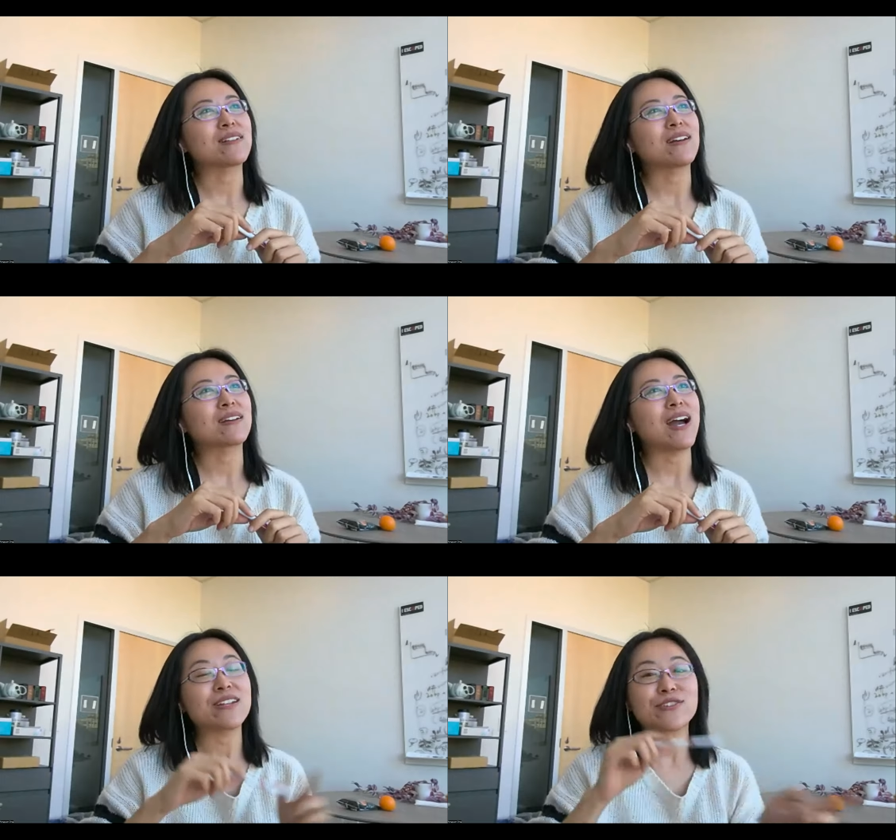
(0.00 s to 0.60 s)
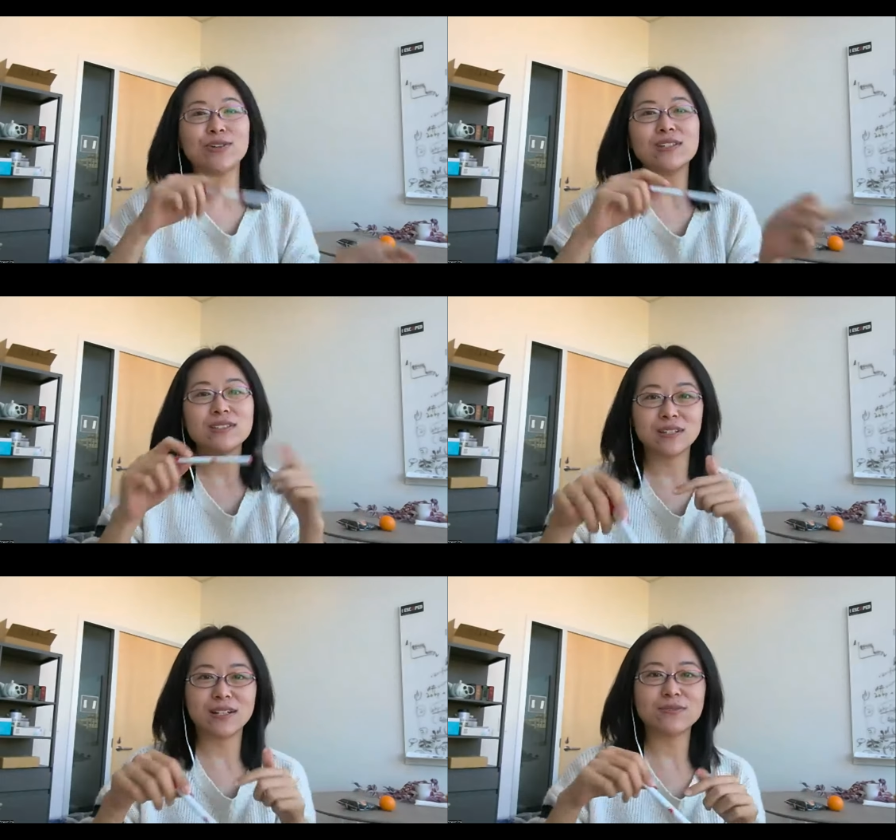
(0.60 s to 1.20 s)
Like I joined
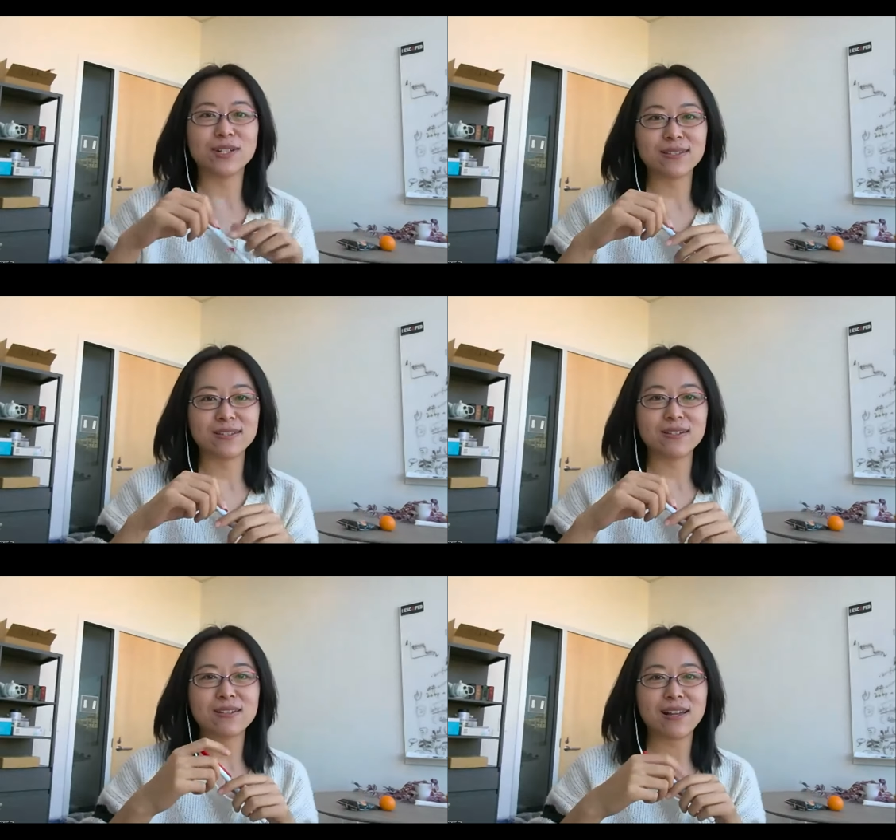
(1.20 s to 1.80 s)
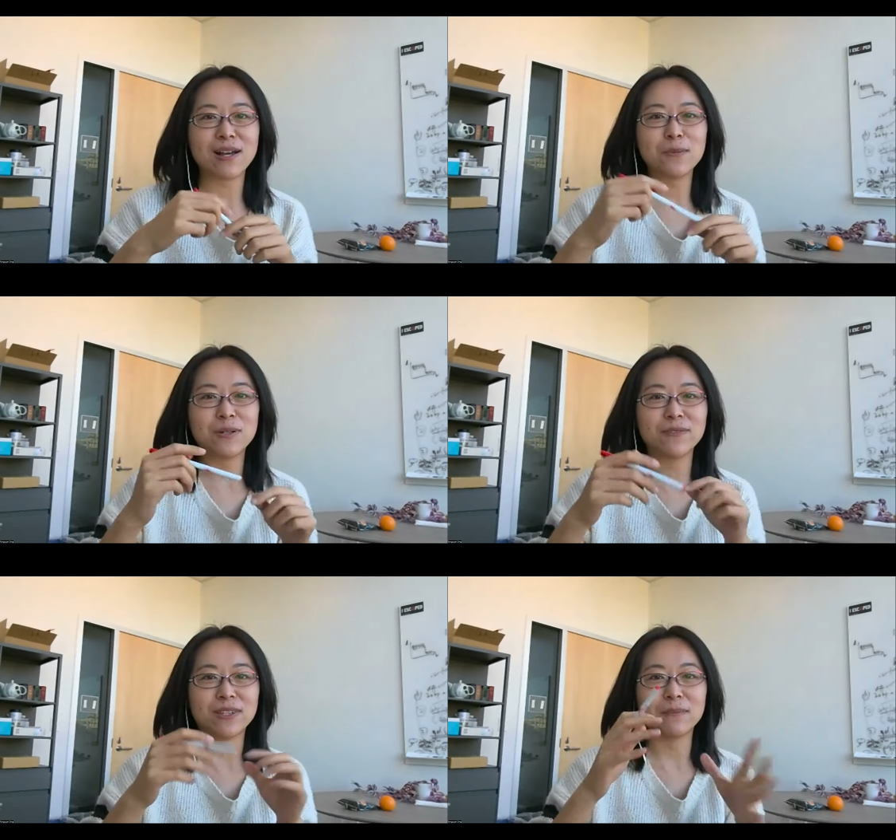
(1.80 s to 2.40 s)
the, a research lab
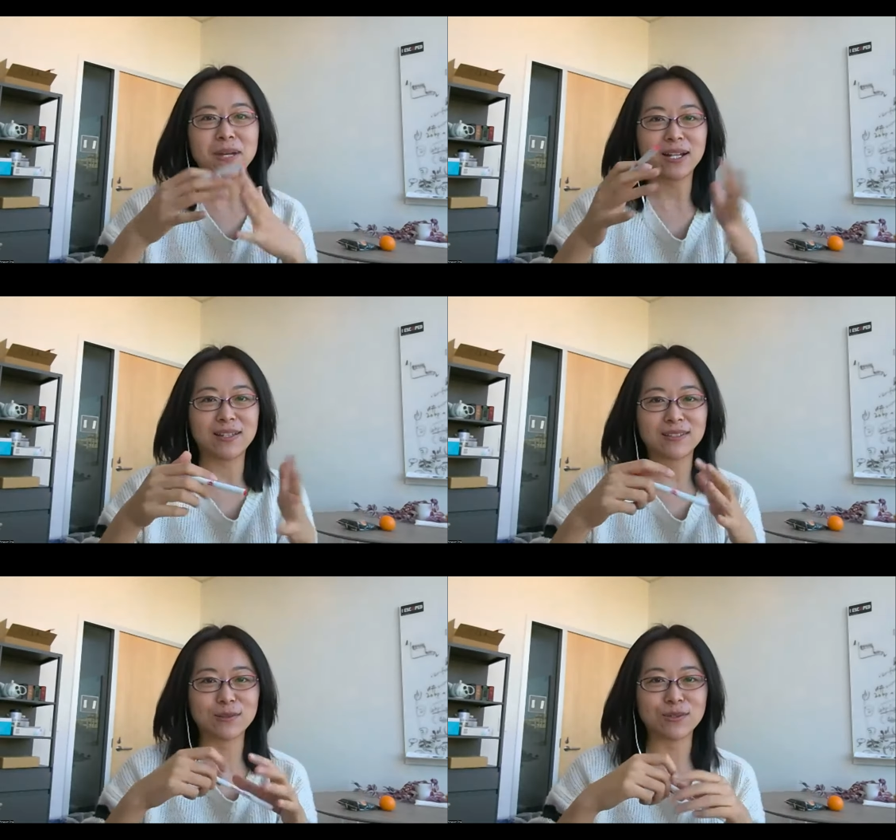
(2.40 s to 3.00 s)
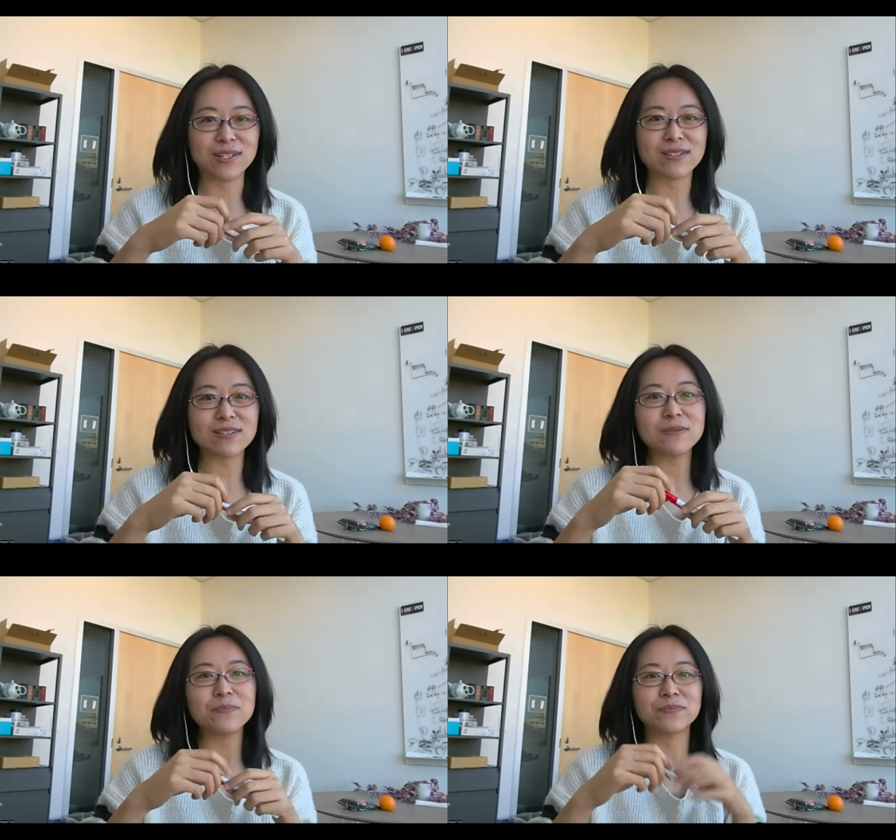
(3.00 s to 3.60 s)
of the magnetic tweezer